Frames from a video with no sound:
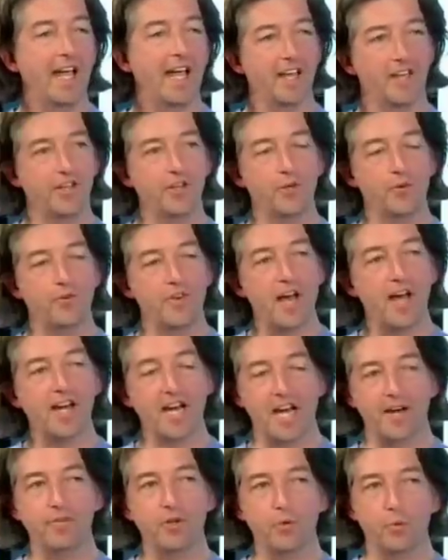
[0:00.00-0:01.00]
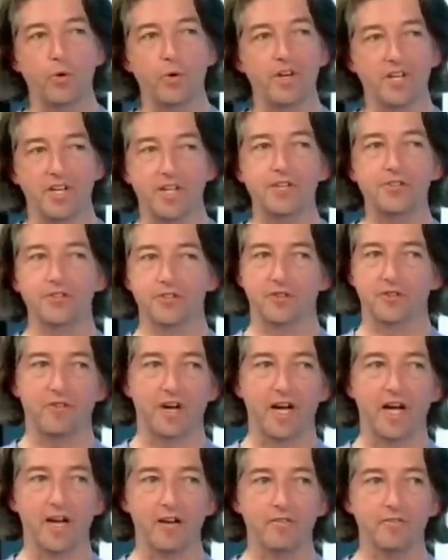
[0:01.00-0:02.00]
And you know, not everyone does
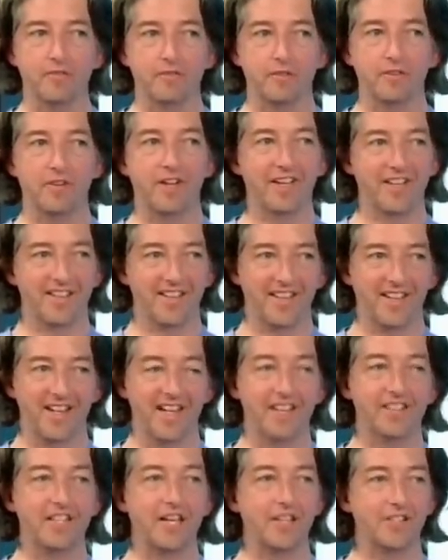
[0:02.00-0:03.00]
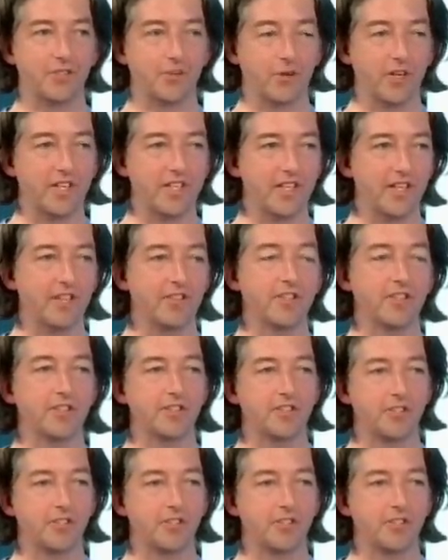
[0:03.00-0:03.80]
survive, as that story tells us.